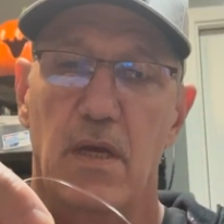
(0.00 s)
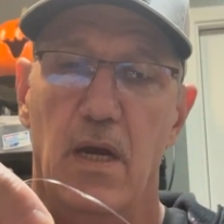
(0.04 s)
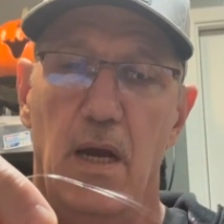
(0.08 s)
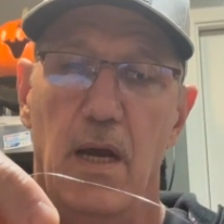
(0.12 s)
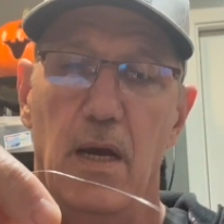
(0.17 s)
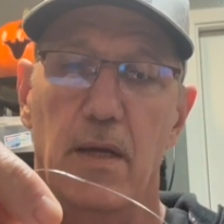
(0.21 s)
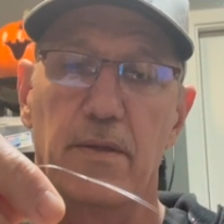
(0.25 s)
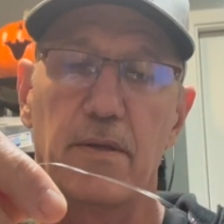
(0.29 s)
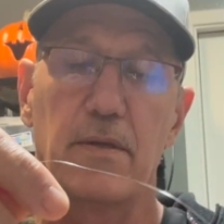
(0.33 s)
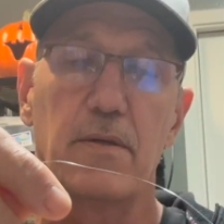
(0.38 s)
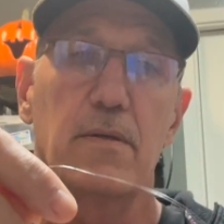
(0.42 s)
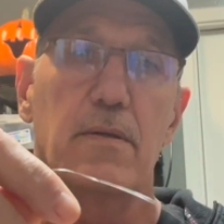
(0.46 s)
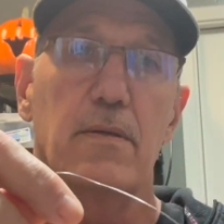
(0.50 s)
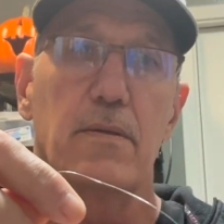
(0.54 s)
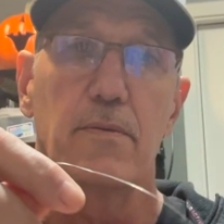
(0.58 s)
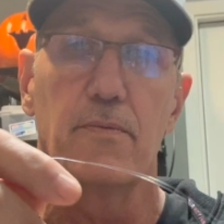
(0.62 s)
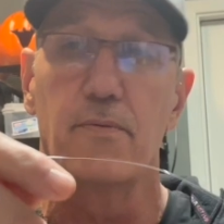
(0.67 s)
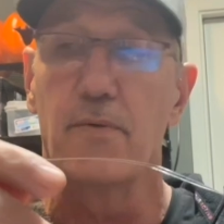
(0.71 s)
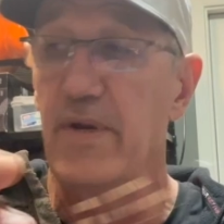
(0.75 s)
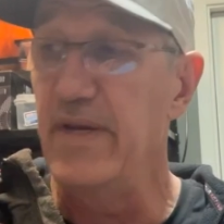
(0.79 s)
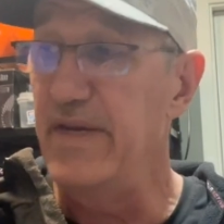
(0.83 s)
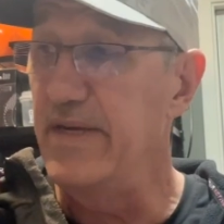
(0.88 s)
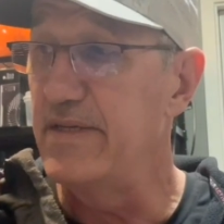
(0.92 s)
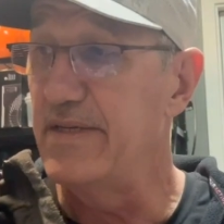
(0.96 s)
other
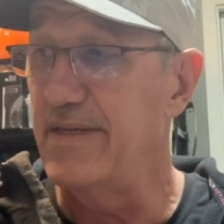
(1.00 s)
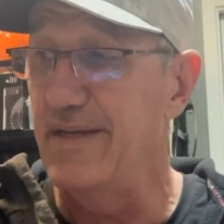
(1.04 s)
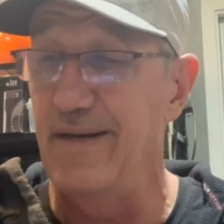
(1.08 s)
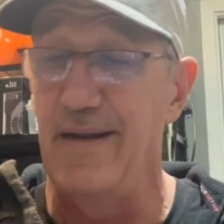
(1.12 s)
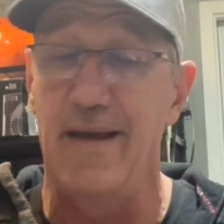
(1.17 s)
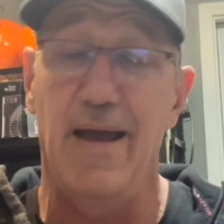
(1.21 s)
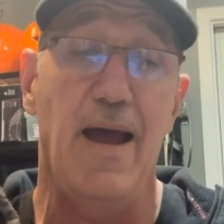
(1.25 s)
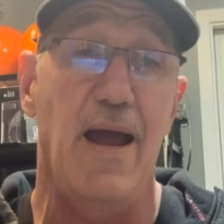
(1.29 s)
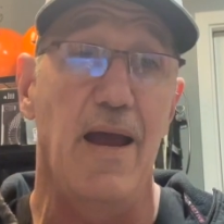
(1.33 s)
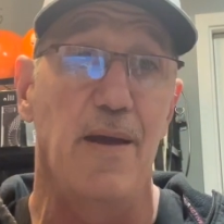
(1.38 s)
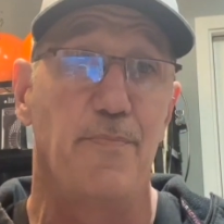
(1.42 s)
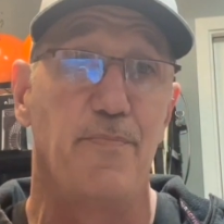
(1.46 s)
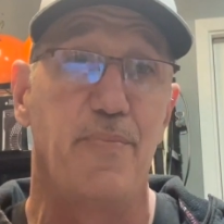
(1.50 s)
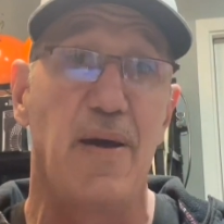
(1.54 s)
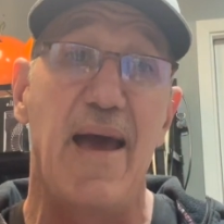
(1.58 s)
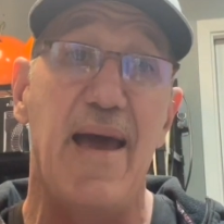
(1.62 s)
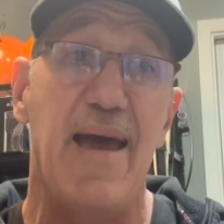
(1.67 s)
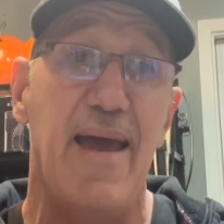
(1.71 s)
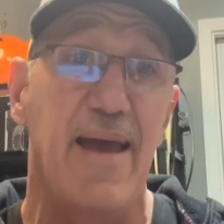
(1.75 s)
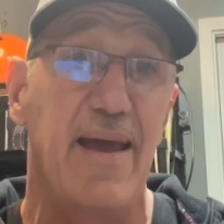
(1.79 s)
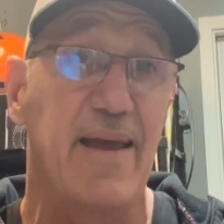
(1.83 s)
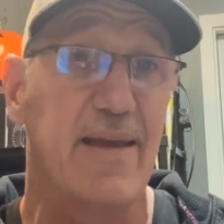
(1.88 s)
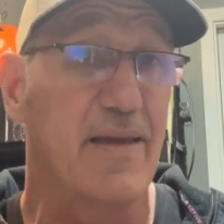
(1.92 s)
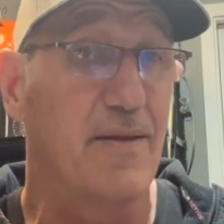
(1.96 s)
reason I
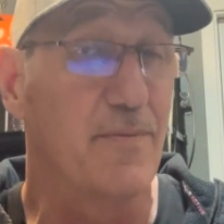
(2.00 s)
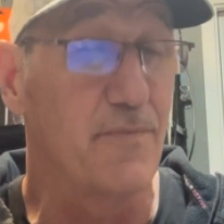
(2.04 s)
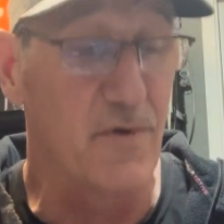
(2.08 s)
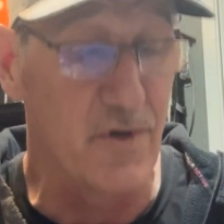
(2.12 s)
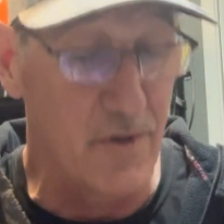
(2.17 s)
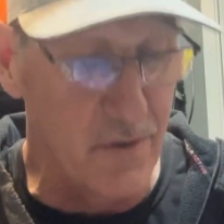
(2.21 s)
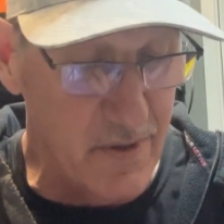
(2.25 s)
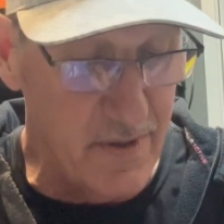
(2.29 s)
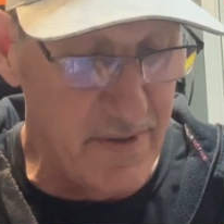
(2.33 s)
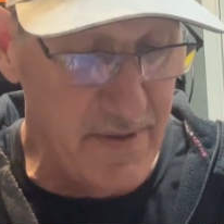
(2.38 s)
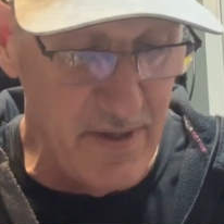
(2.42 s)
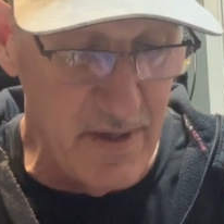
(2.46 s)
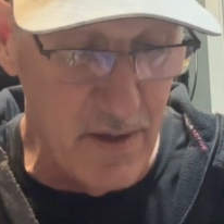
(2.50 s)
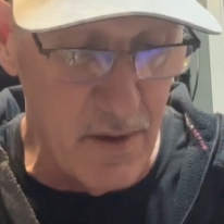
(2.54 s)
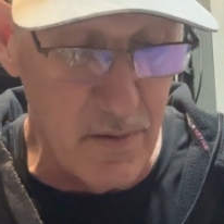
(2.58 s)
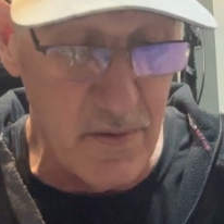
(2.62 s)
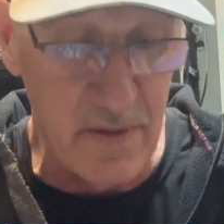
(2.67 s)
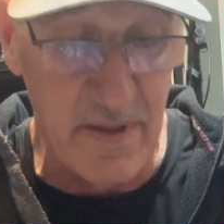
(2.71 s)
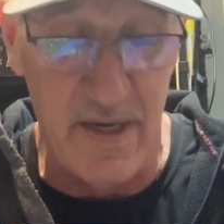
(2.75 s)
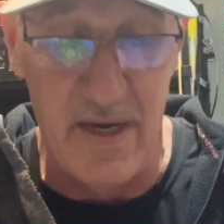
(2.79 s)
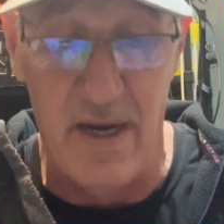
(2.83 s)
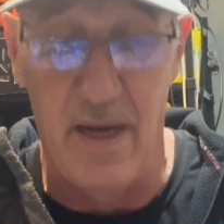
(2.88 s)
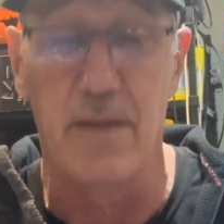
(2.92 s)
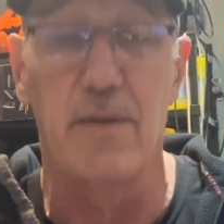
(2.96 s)
peg, and really the
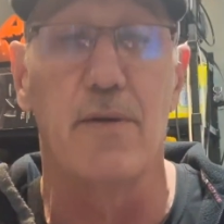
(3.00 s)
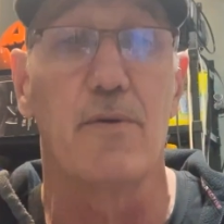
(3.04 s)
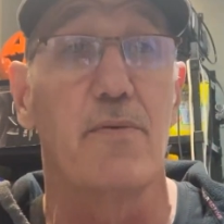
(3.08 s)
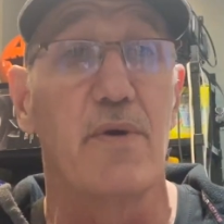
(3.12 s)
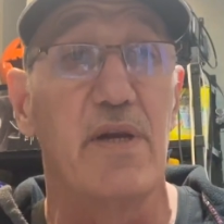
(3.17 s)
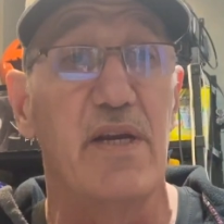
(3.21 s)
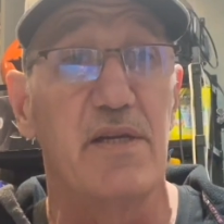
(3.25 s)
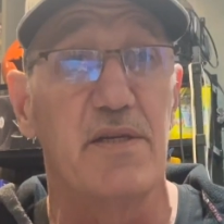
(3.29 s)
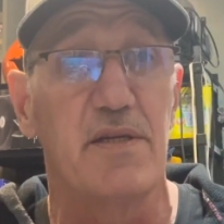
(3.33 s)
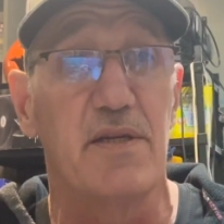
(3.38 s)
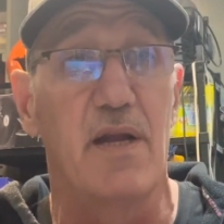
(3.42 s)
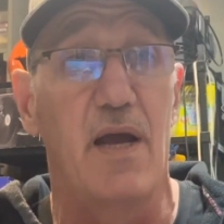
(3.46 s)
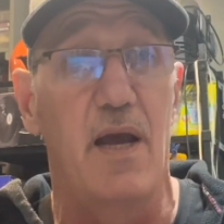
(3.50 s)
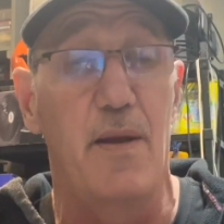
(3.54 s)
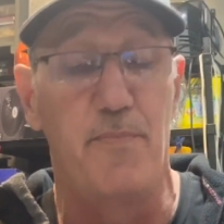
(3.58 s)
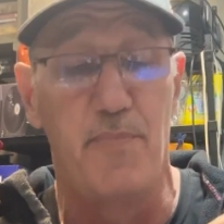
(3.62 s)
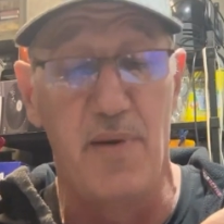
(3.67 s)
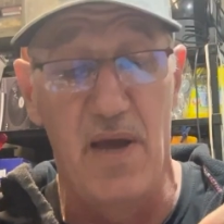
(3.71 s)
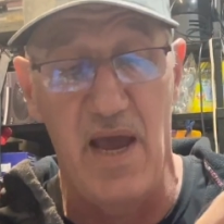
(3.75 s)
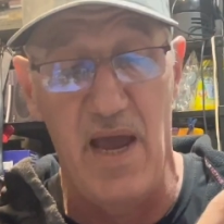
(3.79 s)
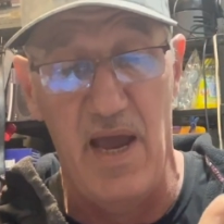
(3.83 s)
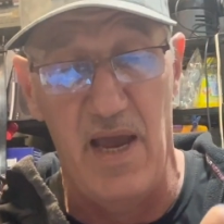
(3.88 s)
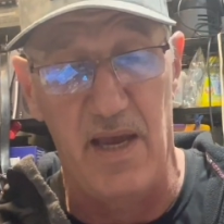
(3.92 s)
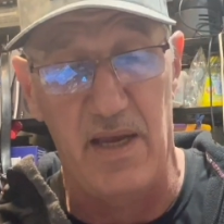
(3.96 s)
only other reason I
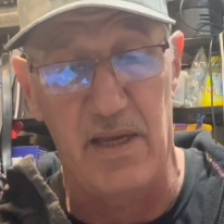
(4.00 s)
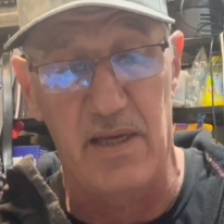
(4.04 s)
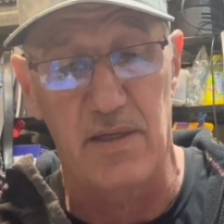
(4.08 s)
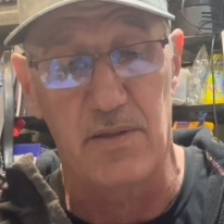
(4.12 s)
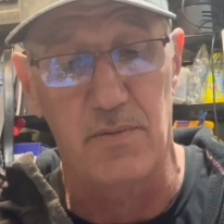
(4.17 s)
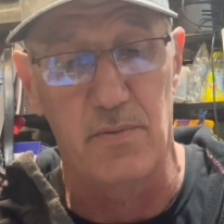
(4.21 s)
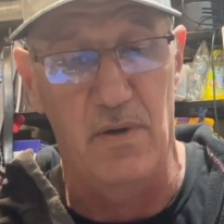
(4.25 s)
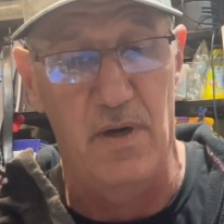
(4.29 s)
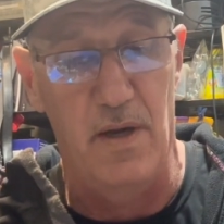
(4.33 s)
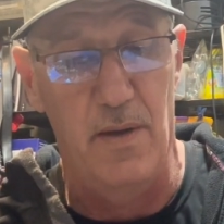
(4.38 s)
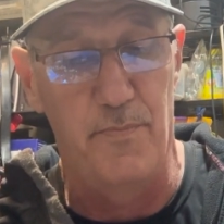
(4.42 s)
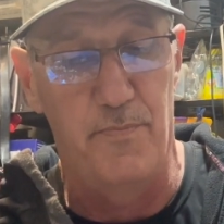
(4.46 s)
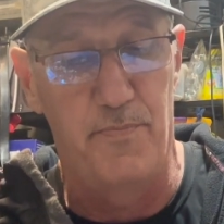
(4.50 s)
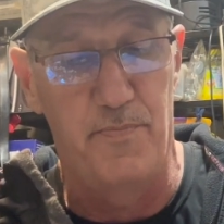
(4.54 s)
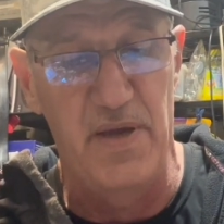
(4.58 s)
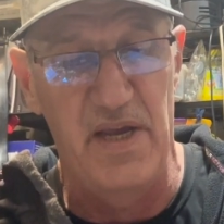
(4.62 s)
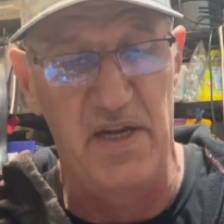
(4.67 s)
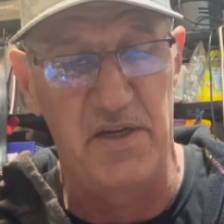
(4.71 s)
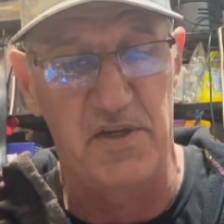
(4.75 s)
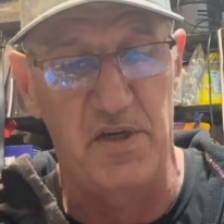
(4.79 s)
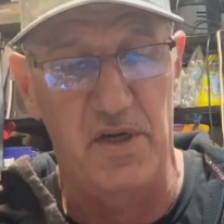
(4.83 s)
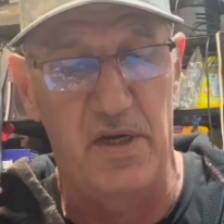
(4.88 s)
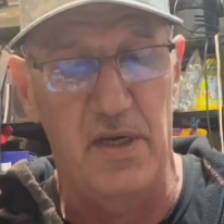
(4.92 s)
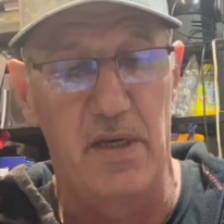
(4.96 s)
peg, is when I'm
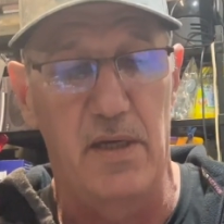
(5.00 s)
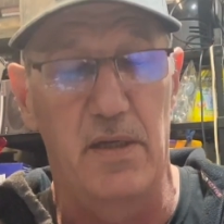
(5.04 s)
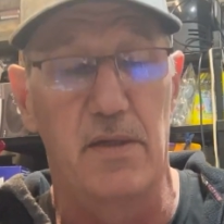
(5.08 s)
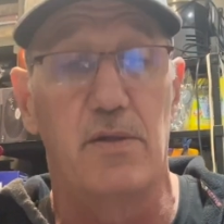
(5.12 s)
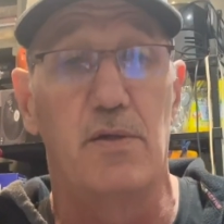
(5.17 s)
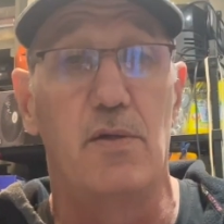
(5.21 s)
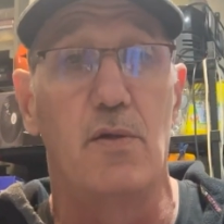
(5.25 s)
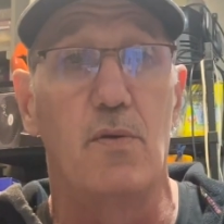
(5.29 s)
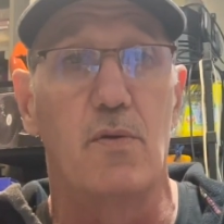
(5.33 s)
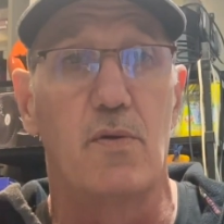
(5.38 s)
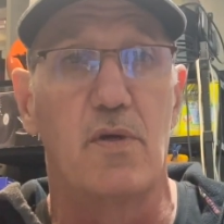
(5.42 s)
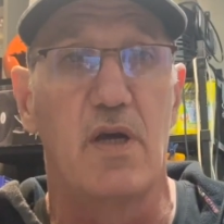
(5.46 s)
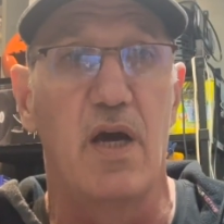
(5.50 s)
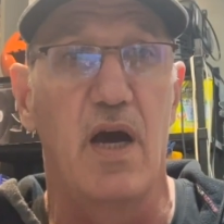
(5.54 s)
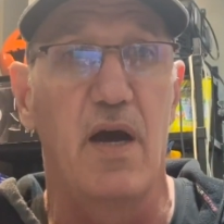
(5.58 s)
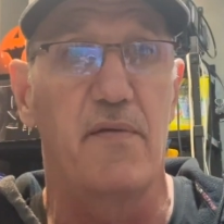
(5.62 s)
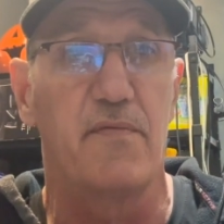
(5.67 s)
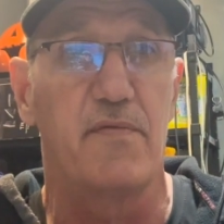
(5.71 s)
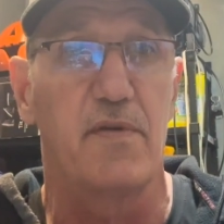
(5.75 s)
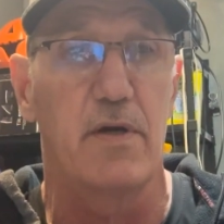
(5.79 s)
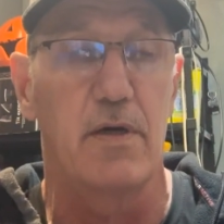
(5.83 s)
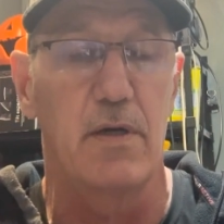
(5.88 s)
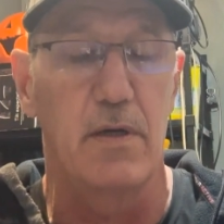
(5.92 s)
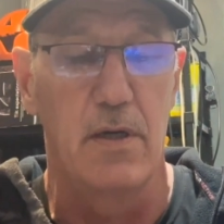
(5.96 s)
pitching into
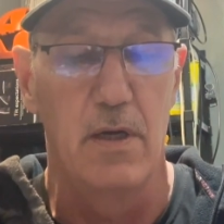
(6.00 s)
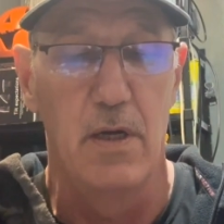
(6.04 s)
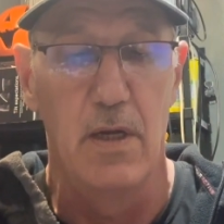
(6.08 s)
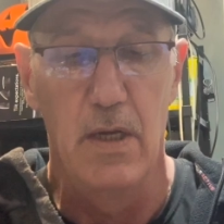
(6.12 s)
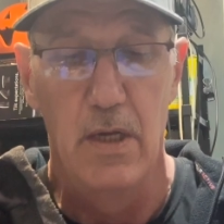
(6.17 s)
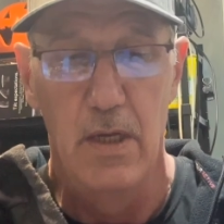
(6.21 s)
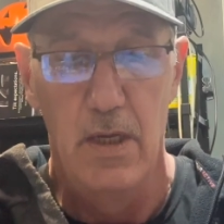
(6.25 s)
cover